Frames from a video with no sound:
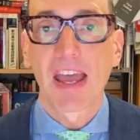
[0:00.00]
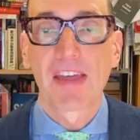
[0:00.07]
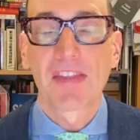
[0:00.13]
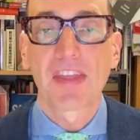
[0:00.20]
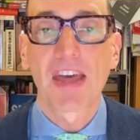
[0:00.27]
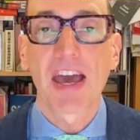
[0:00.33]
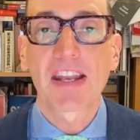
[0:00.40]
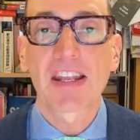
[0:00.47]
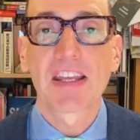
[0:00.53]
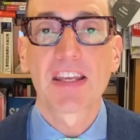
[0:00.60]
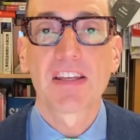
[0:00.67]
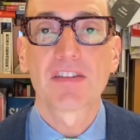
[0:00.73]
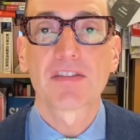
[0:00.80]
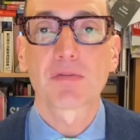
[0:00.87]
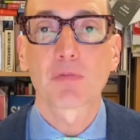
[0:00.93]
and that
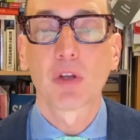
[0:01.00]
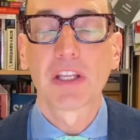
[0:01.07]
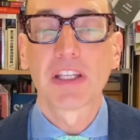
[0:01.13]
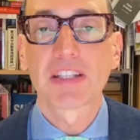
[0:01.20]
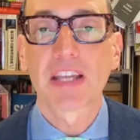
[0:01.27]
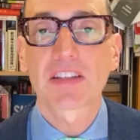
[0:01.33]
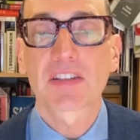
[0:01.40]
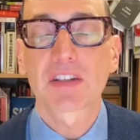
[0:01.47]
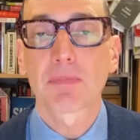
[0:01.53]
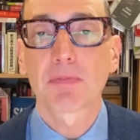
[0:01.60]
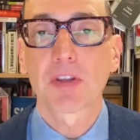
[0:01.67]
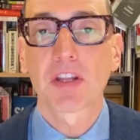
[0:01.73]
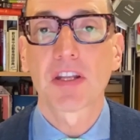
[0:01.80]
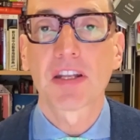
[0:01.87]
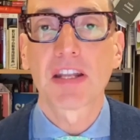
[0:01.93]
is really takes it up
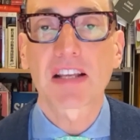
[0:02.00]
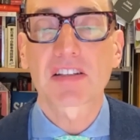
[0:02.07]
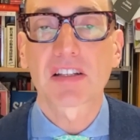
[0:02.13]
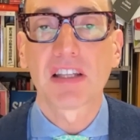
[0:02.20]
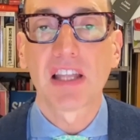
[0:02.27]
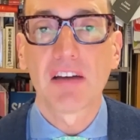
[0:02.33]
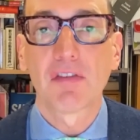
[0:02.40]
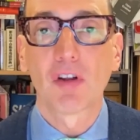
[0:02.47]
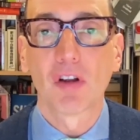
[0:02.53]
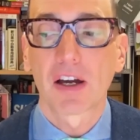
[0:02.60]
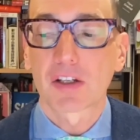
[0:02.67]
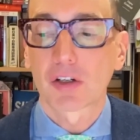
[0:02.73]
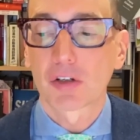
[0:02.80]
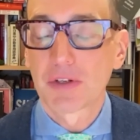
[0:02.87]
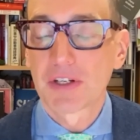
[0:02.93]
to the next level.
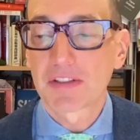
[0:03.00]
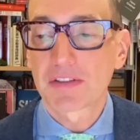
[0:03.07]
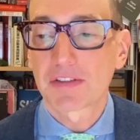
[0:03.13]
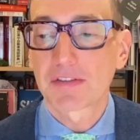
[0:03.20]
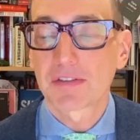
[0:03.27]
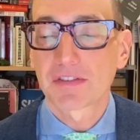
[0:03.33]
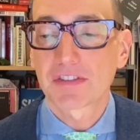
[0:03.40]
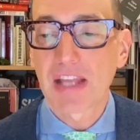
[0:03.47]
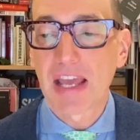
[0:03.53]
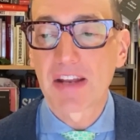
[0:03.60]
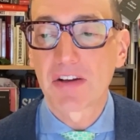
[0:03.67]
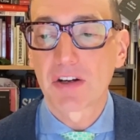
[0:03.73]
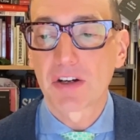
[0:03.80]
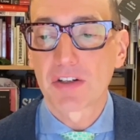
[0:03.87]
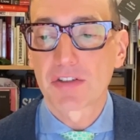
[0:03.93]
Current
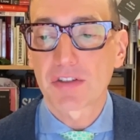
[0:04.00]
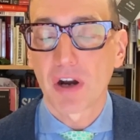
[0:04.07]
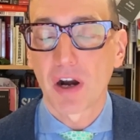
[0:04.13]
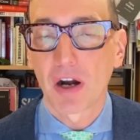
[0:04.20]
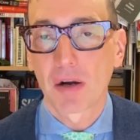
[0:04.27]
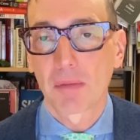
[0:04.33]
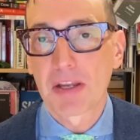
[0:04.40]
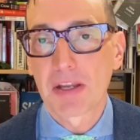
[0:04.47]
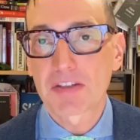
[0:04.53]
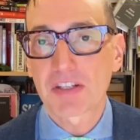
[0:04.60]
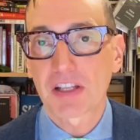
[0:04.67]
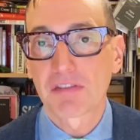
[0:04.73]
standards are basically